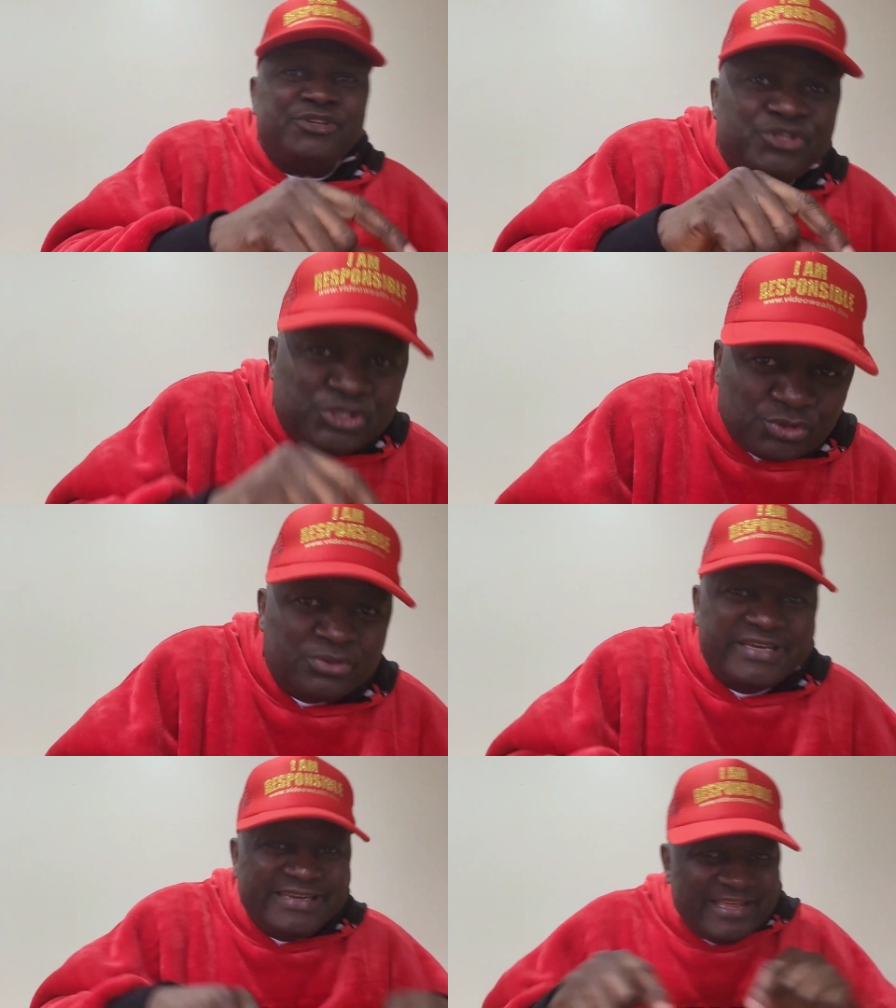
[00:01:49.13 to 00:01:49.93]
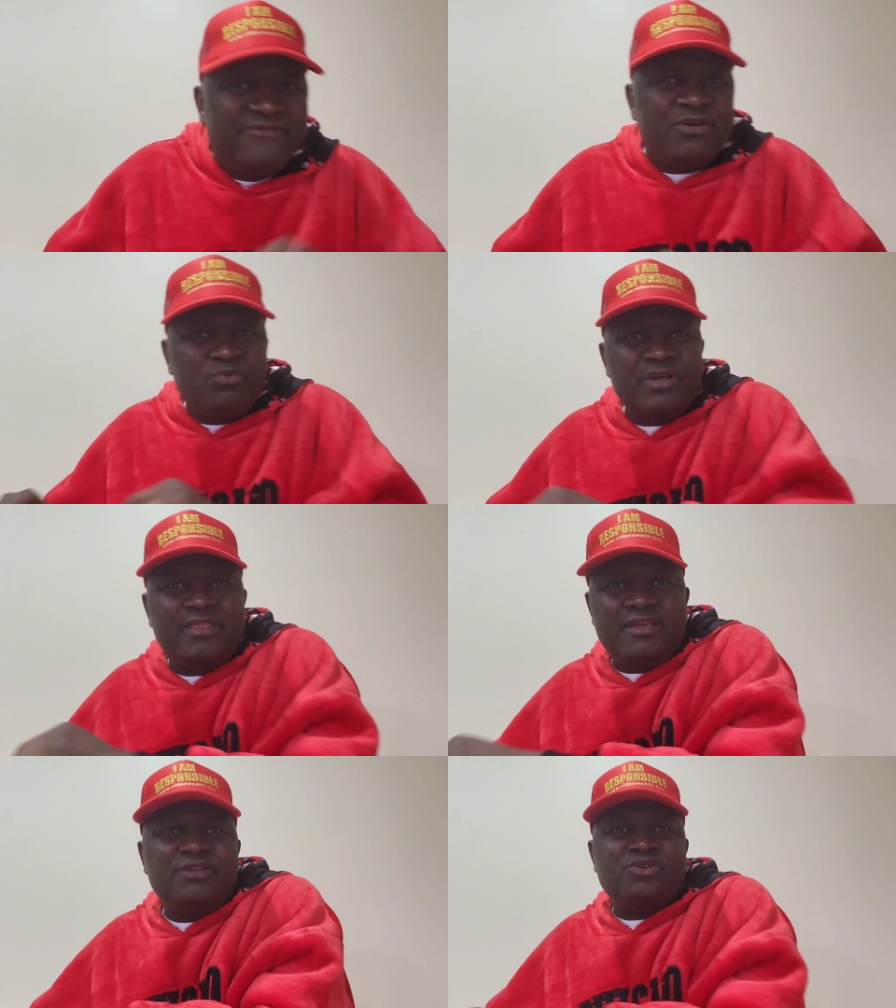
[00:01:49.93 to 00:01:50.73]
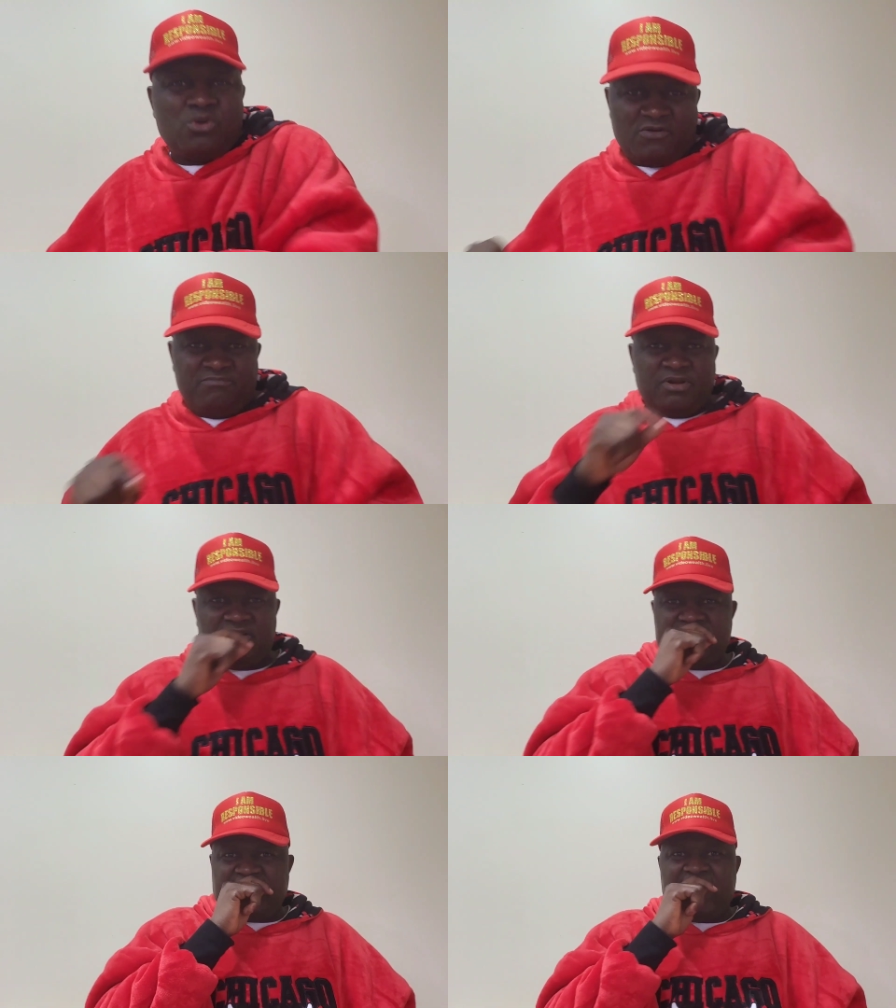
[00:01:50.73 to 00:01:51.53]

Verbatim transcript: you living with the issue of blood.